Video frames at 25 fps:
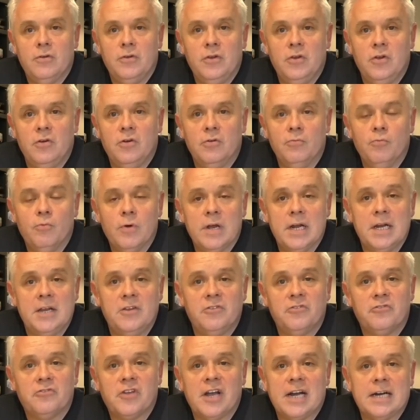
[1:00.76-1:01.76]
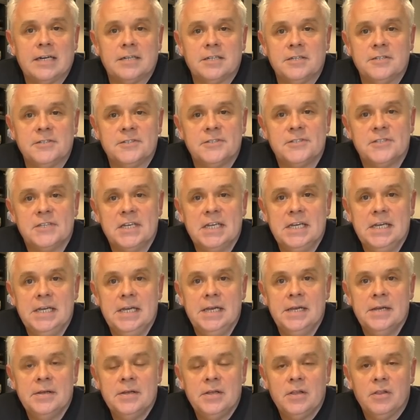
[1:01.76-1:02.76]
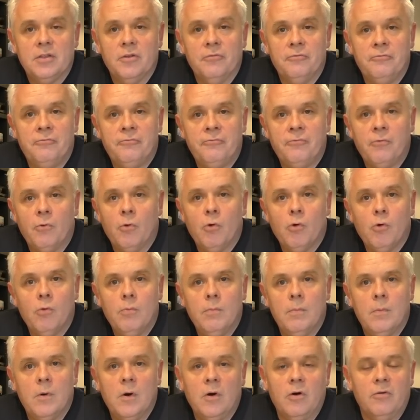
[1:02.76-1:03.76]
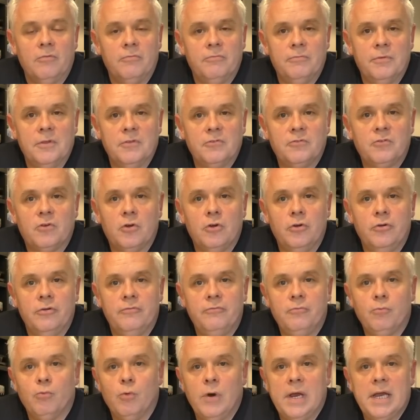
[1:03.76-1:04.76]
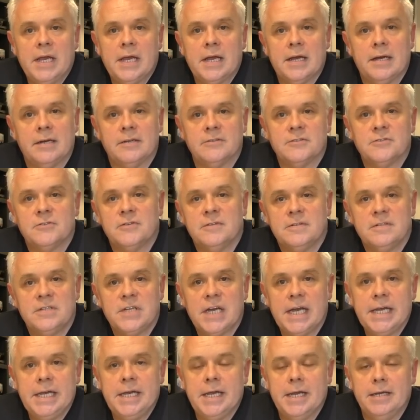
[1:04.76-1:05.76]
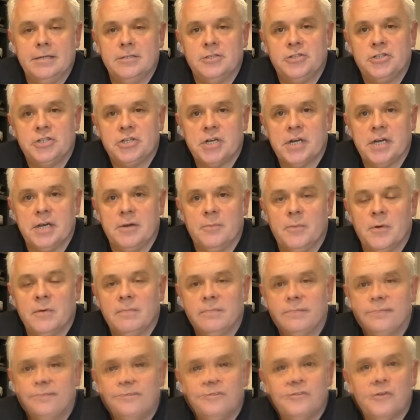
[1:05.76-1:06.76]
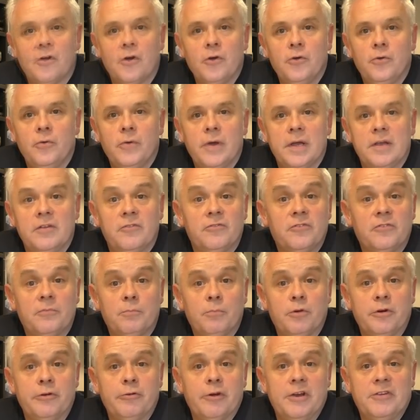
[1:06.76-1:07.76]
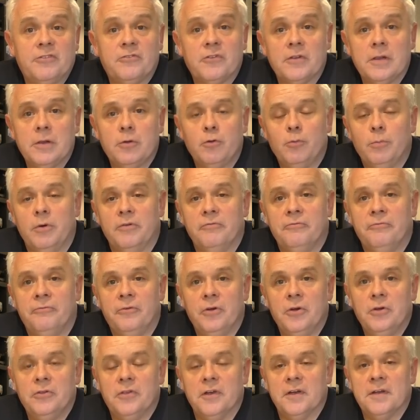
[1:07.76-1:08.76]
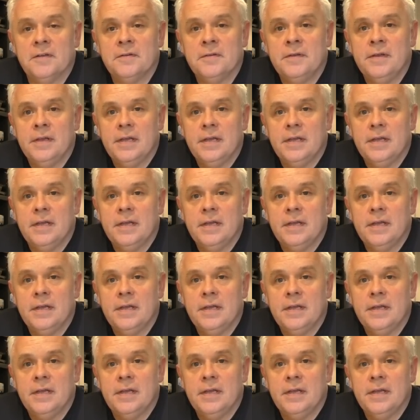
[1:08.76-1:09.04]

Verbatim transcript: you could really start to see the form of this curved warehouse taking shape. So it's progressed a little bit further,